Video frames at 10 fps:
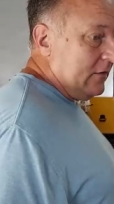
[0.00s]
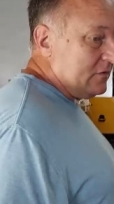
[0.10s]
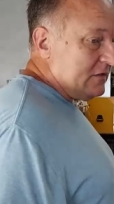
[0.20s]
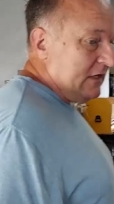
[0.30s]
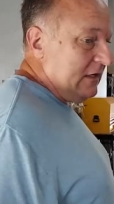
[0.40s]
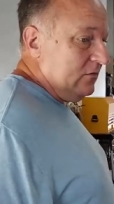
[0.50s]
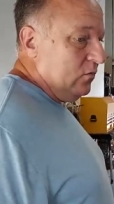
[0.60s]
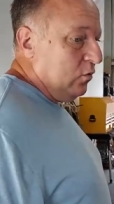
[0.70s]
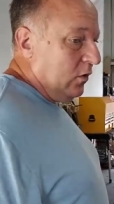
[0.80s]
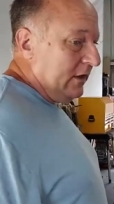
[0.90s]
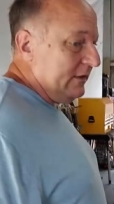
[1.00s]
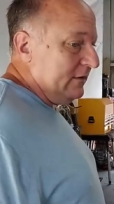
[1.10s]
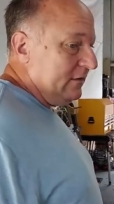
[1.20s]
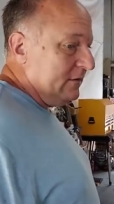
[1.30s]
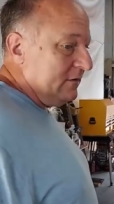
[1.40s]
I've seen one
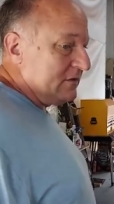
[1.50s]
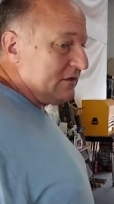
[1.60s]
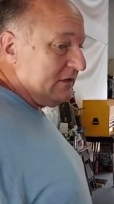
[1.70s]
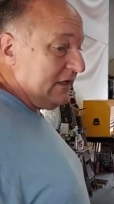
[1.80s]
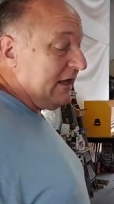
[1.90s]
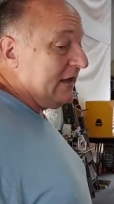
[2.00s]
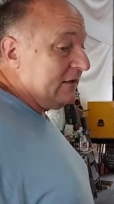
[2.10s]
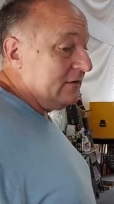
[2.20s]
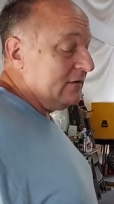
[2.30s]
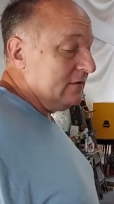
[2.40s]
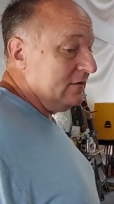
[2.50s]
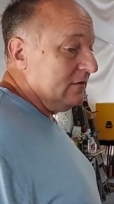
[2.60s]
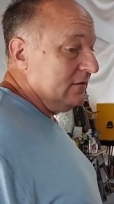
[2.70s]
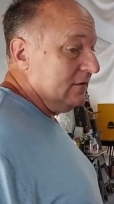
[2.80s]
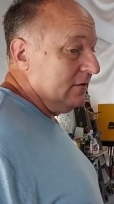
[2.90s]
sedan
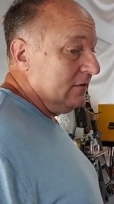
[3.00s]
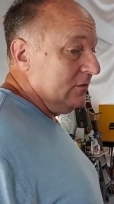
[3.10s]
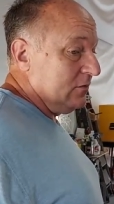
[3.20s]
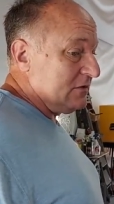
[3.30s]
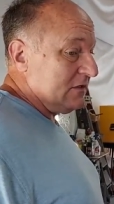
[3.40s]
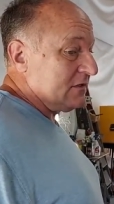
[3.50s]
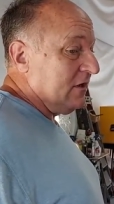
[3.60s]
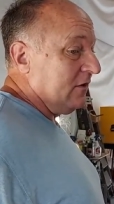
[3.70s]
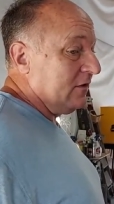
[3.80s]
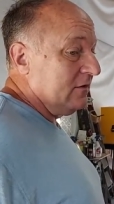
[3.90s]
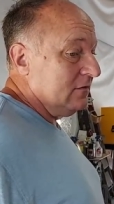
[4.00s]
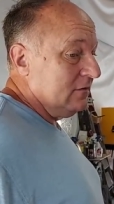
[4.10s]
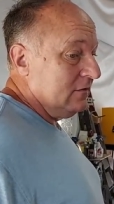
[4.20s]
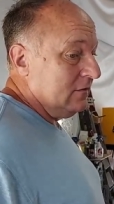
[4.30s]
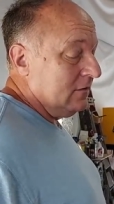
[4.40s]
that was this color,
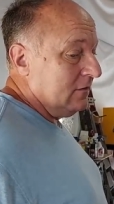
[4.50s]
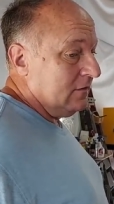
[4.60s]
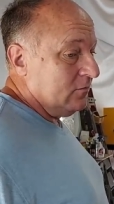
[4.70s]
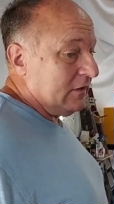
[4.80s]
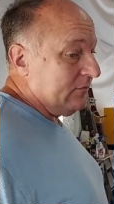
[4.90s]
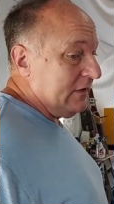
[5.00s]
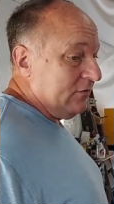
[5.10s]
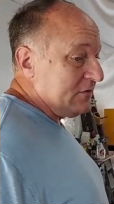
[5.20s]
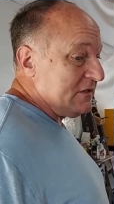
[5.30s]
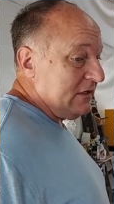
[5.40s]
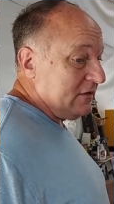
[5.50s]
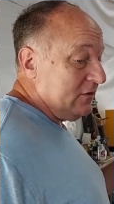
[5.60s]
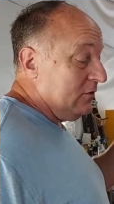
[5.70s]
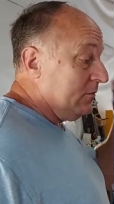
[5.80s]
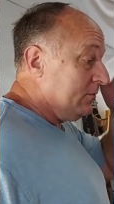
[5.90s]
but I've never seen a
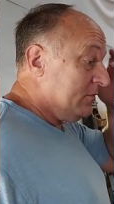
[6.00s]
coupe